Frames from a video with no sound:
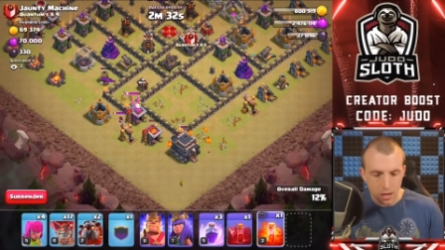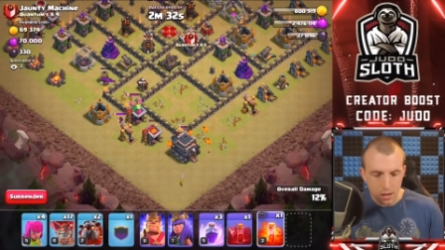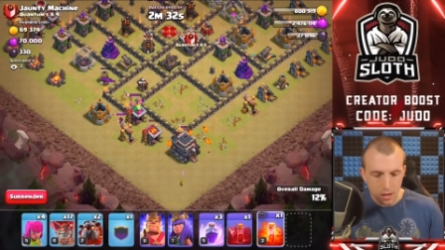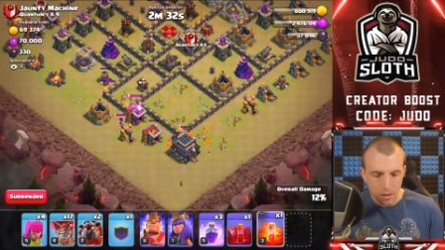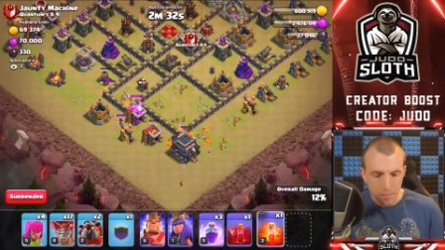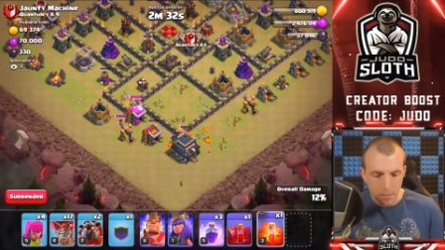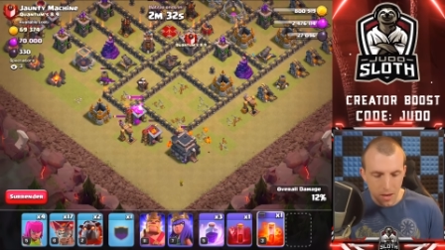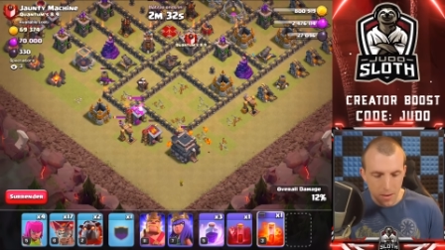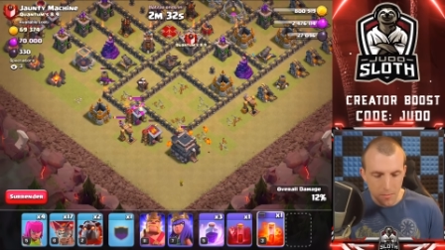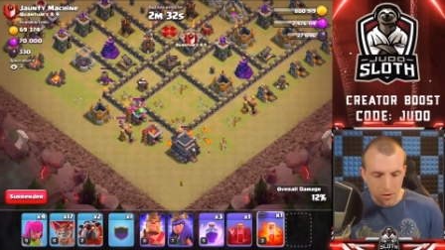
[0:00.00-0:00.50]

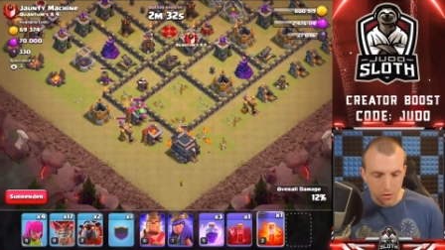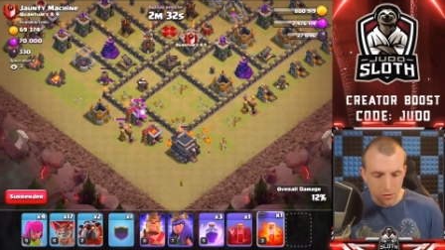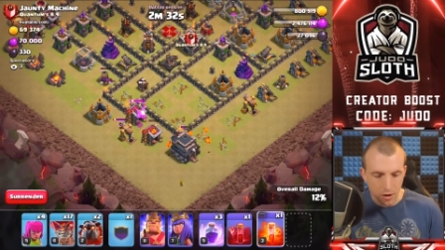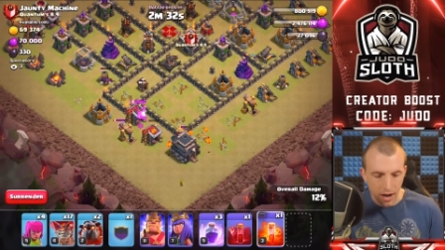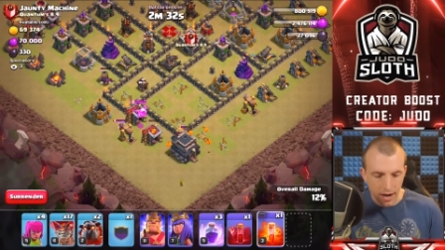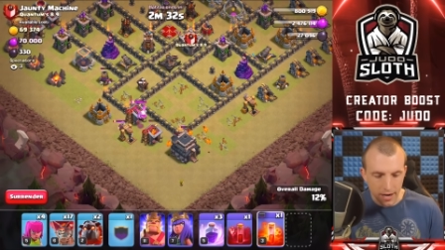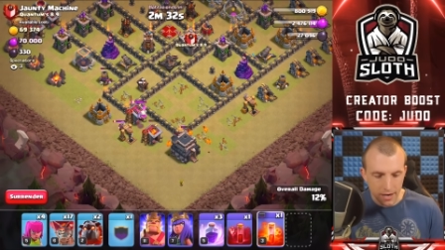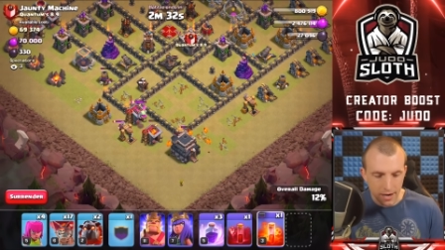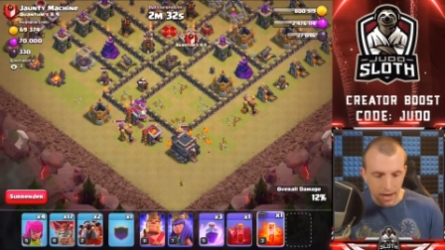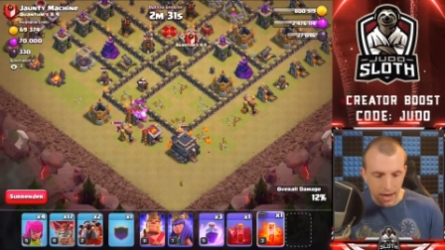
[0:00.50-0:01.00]
baby
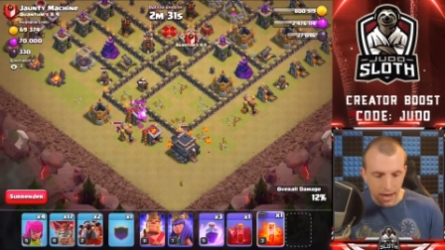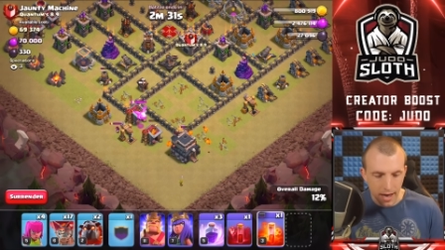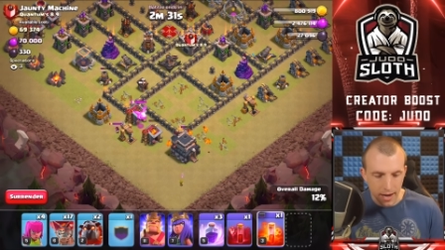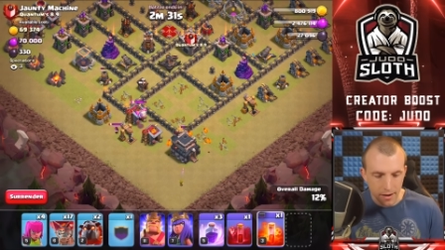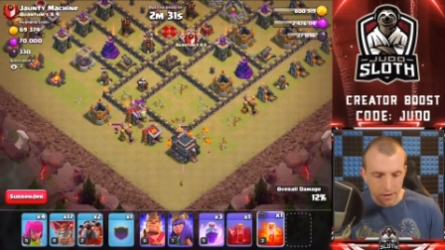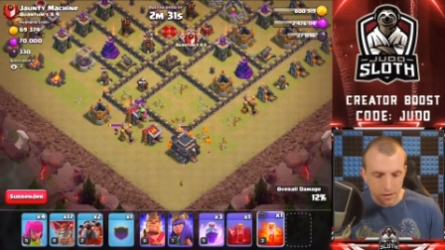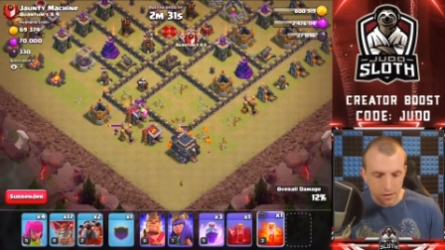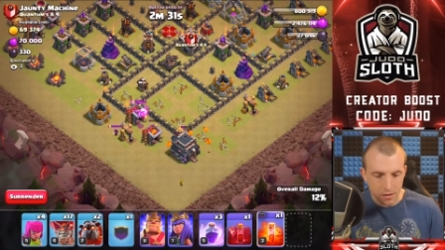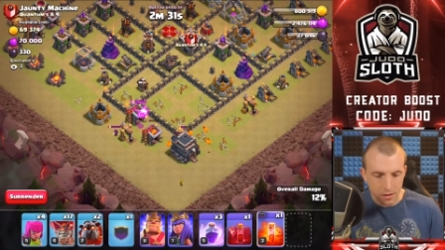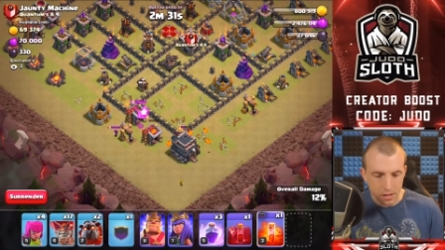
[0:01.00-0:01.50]
dragon
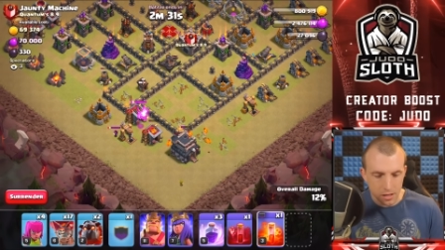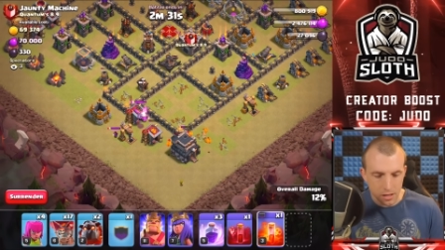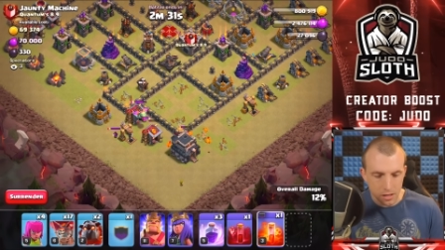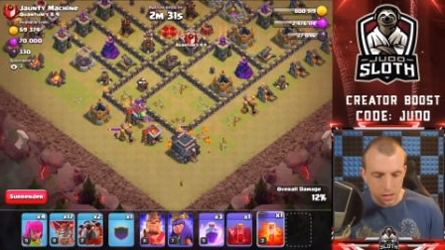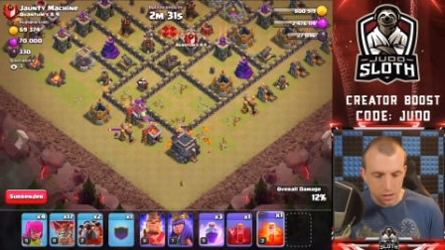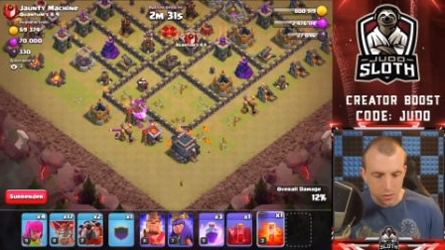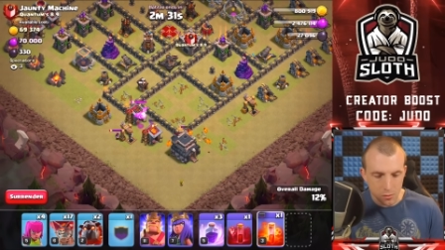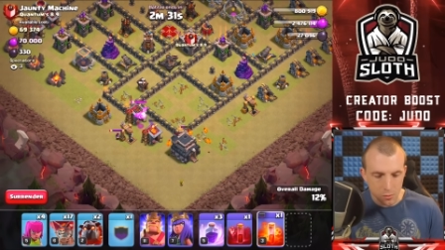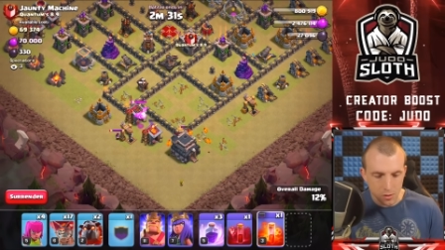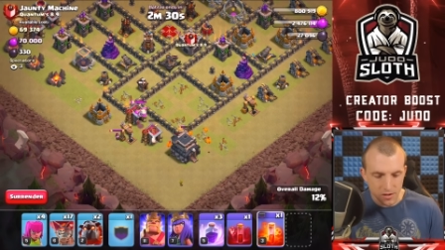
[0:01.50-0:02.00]
and
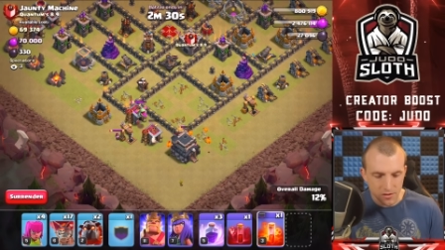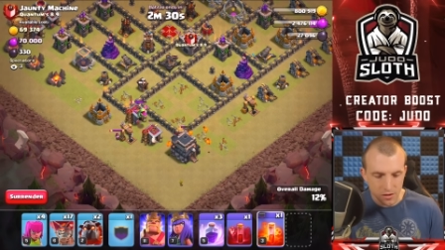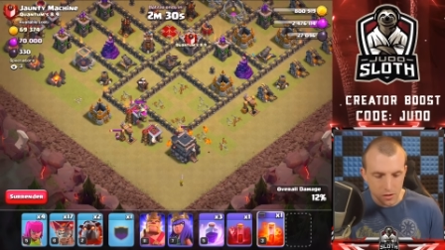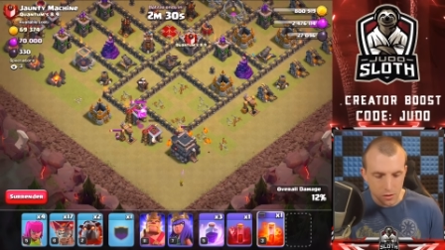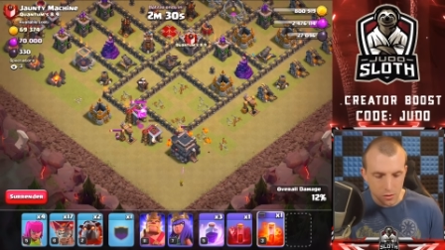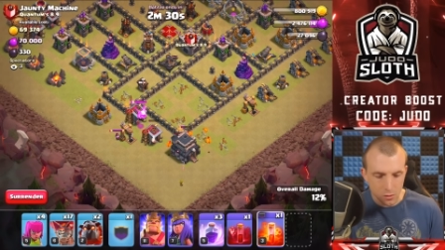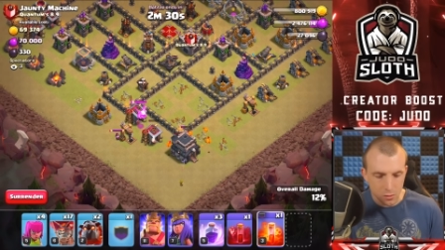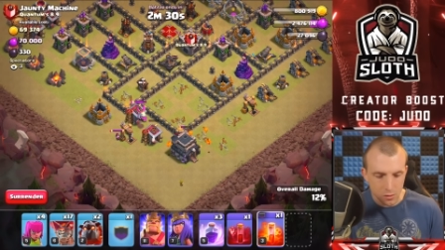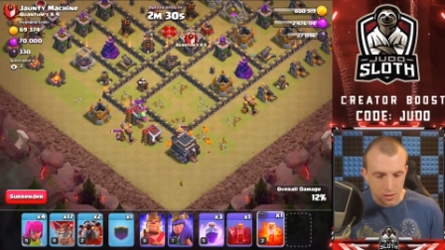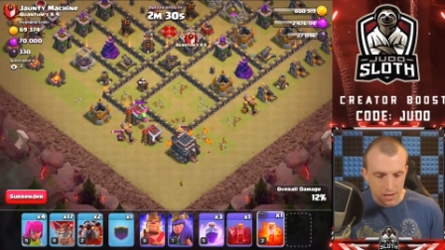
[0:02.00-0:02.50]
the
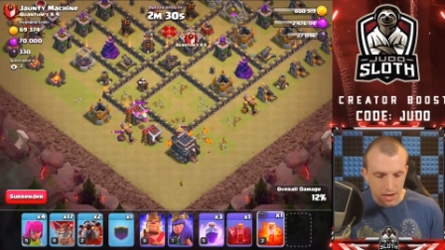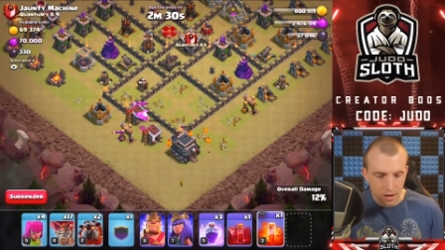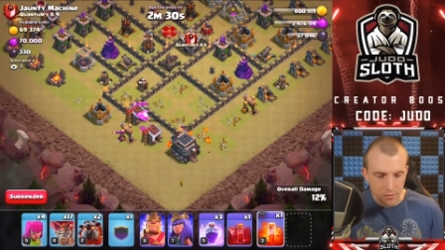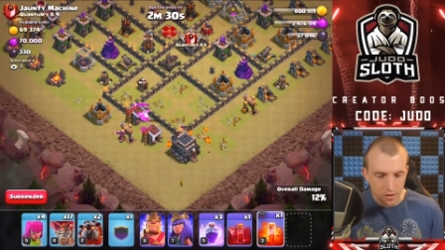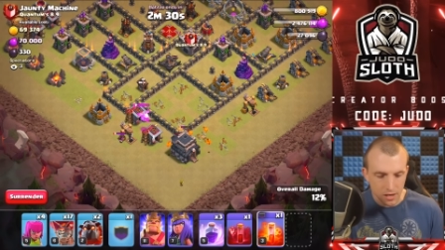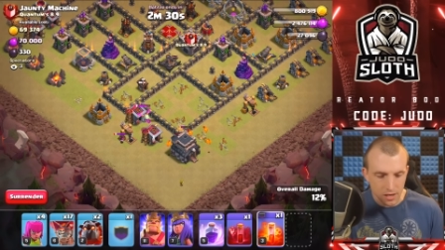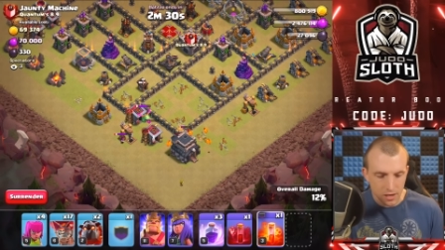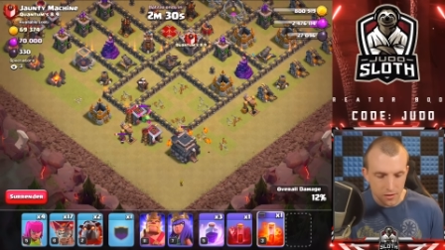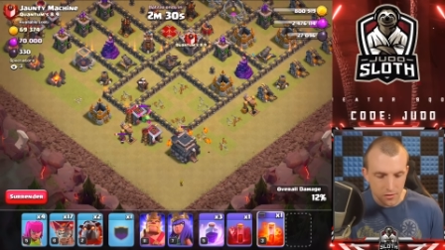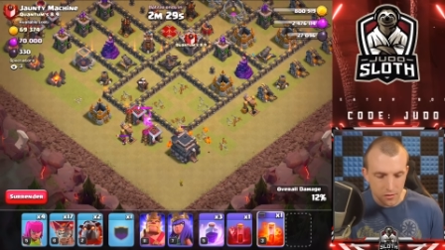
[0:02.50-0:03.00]
wizard go down here,